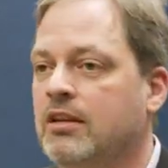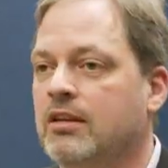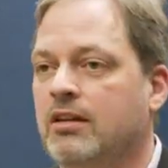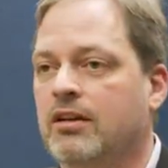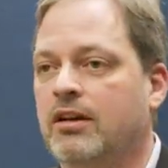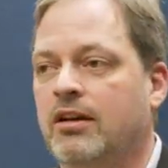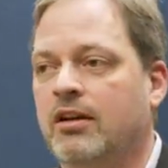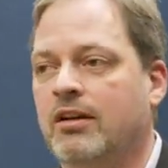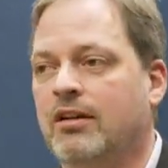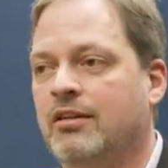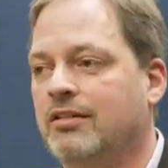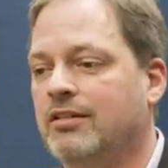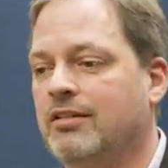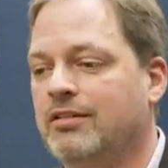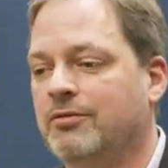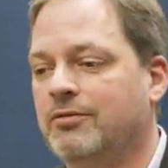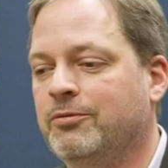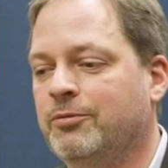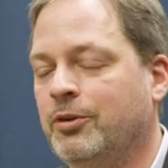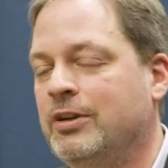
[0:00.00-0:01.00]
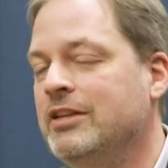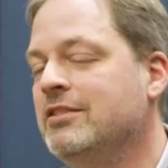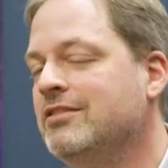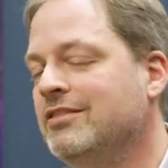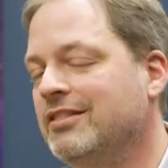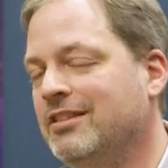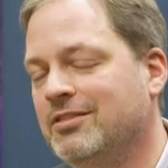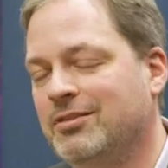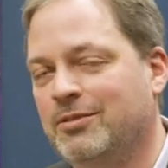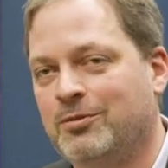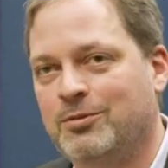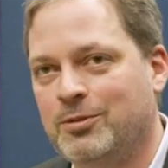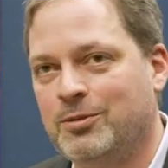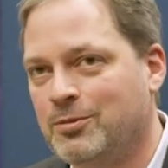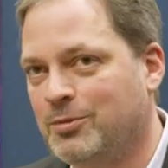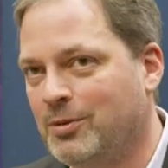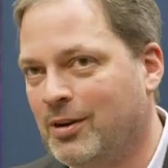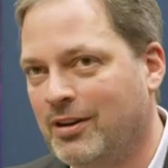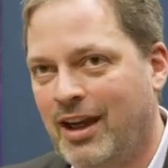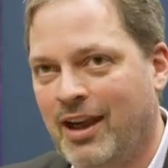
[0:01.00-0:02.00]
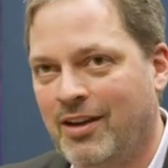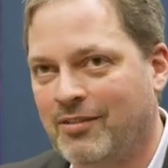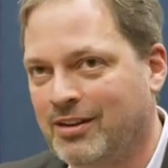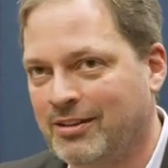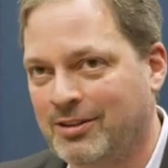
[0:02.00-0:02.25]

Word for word: Uh, for instance, if you want to have it in